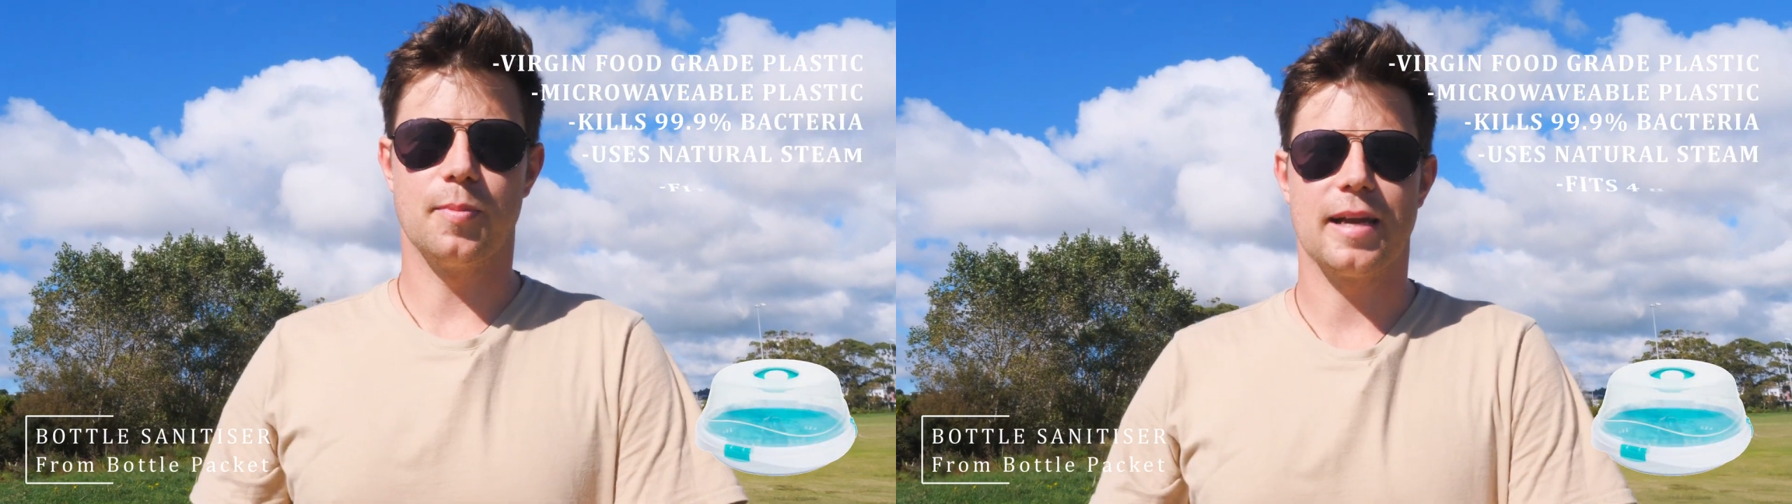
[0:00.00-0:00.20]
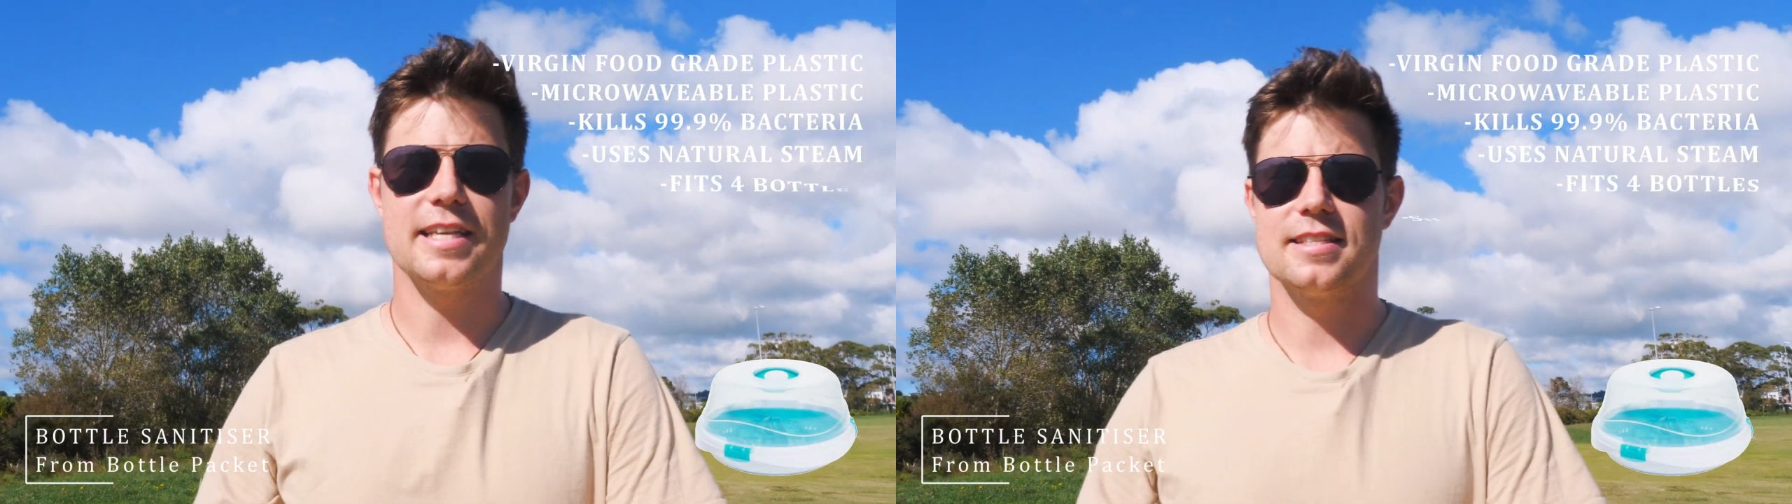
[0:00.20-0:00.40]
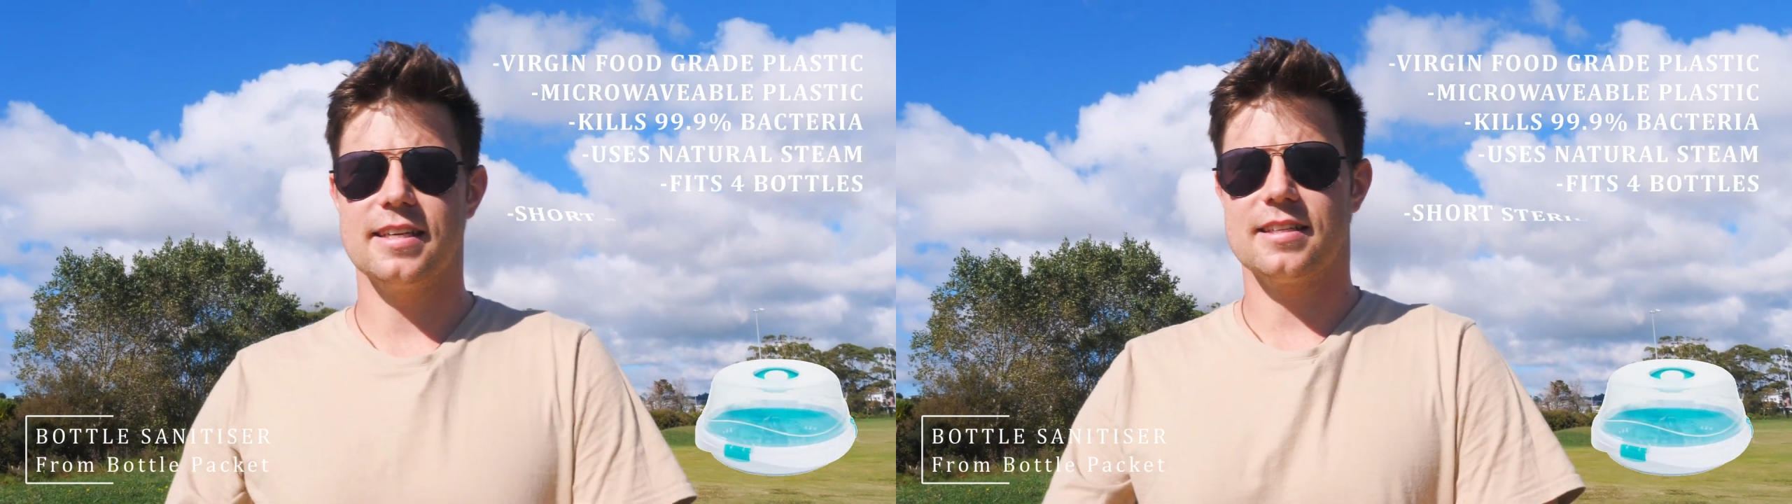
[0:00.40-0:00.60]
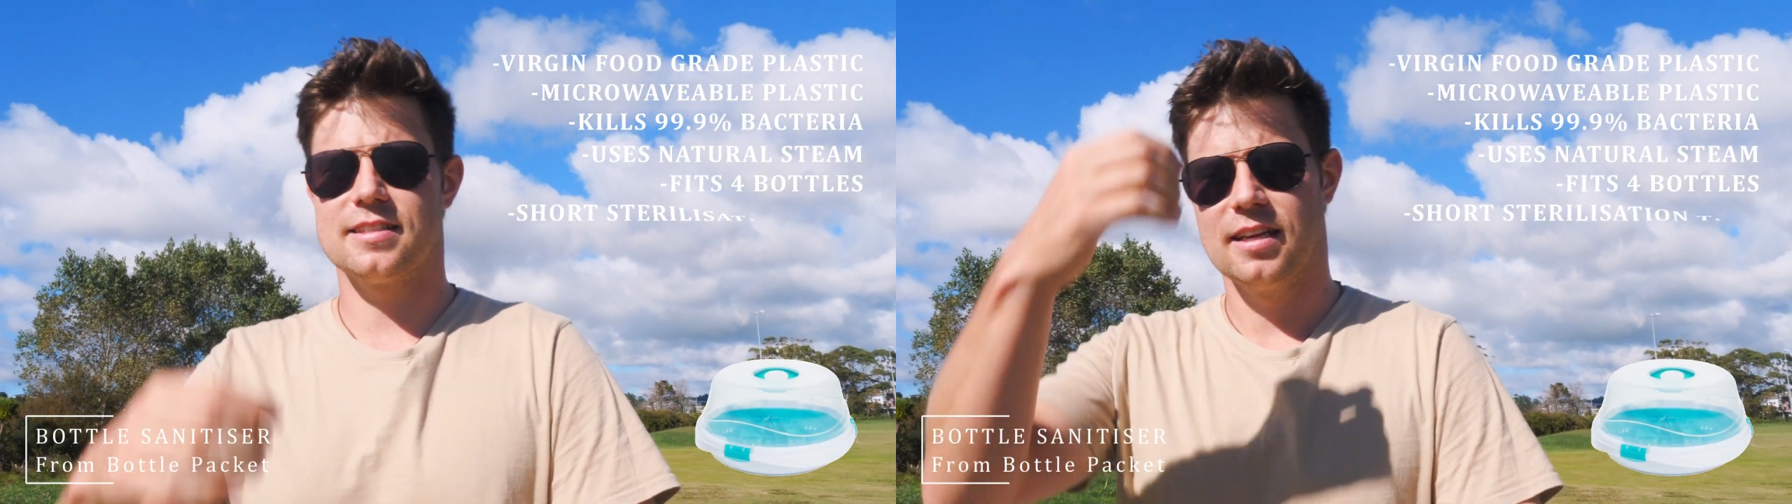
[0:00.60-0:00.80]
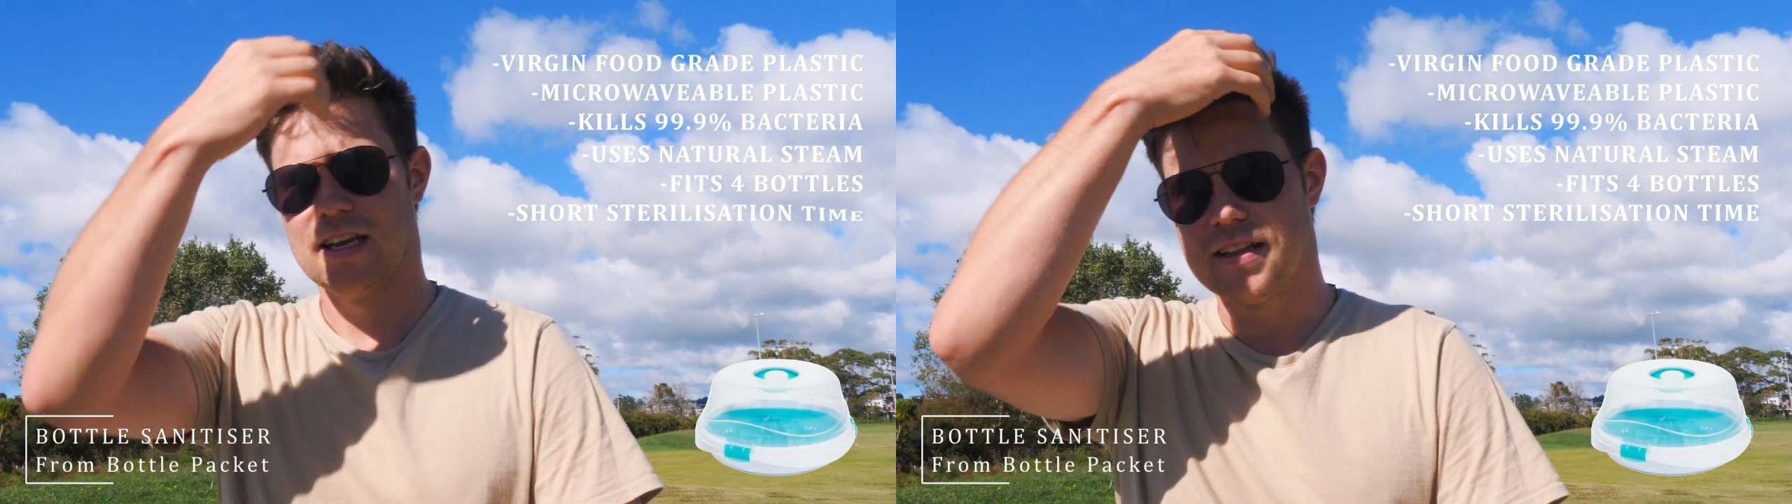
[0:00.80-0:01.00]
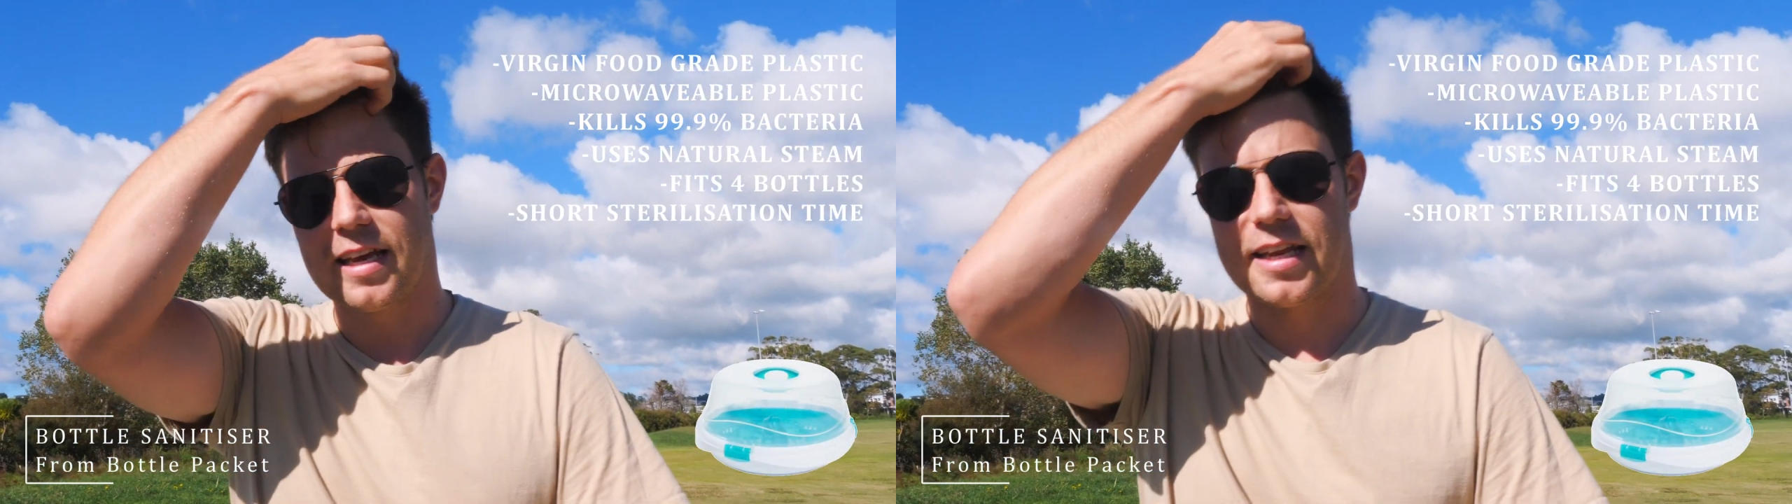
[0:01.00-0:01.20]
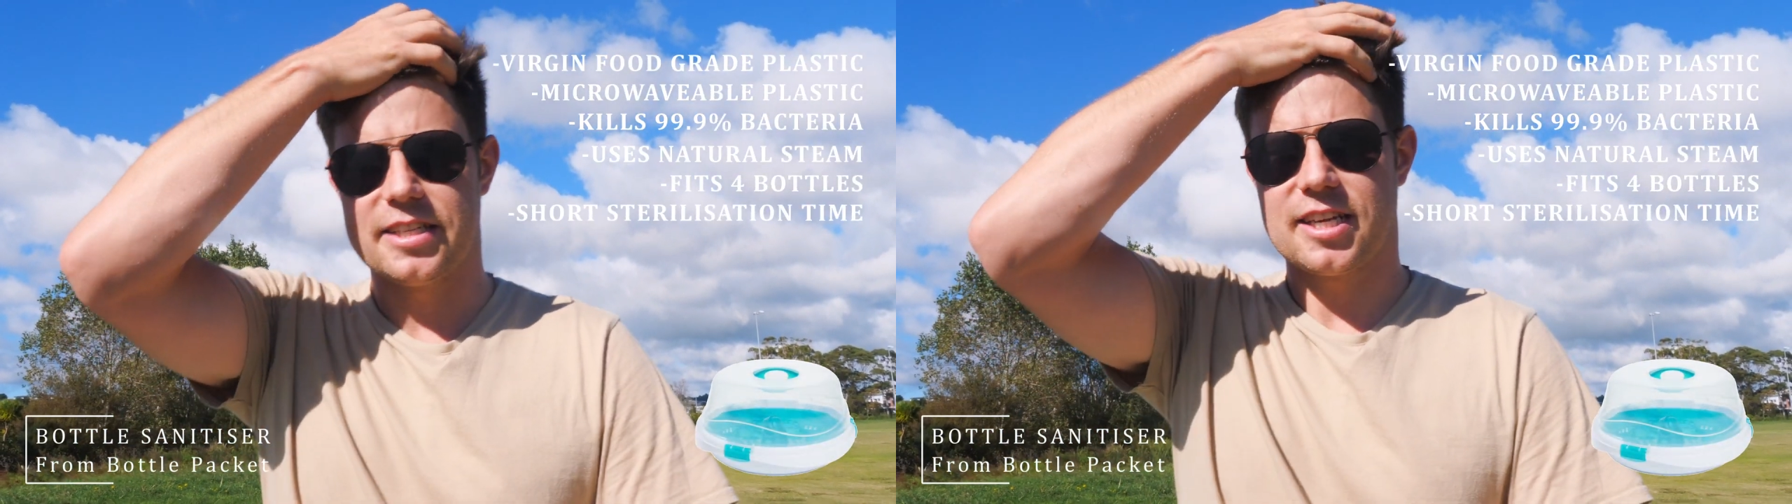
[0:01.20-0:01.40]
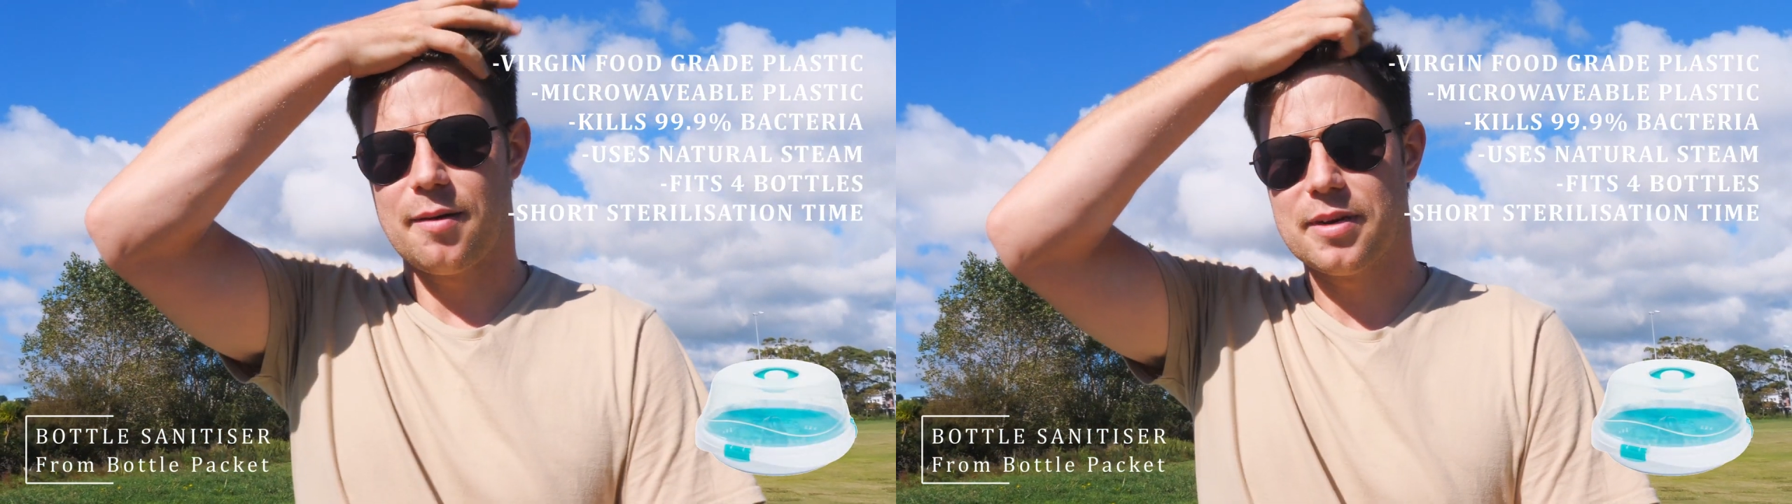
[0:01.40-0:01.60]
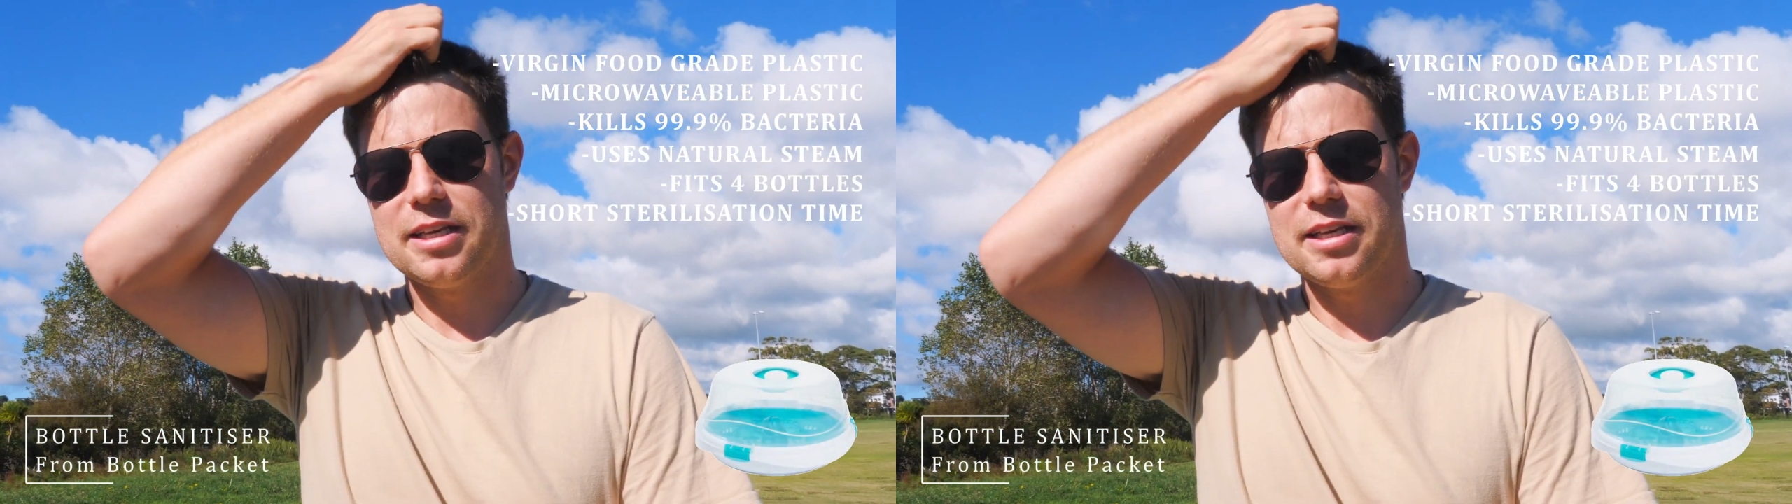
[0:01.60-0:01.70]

plastics that each company